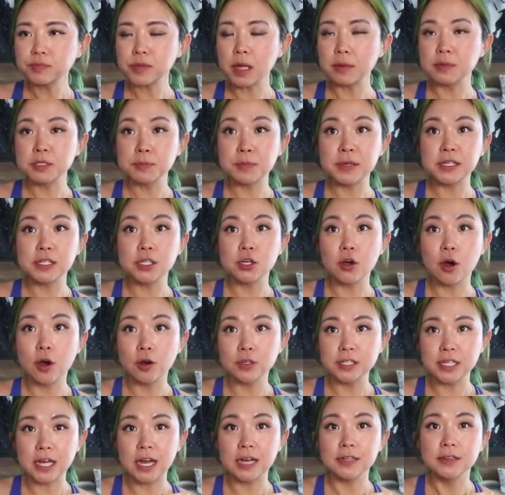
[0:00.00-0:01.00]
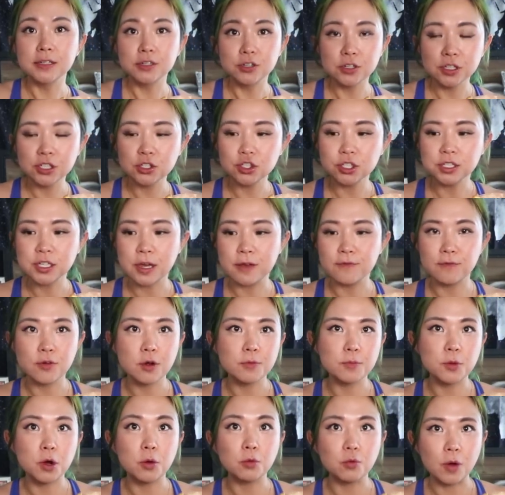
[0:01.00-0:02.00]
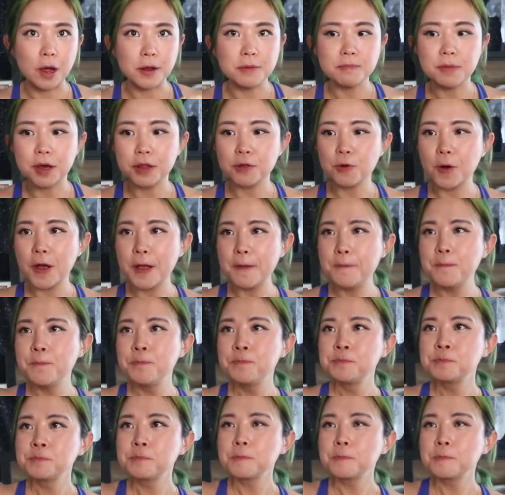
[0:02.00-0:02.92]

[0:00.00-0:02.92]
I'm spending all day. I literally just came from a run, by the way,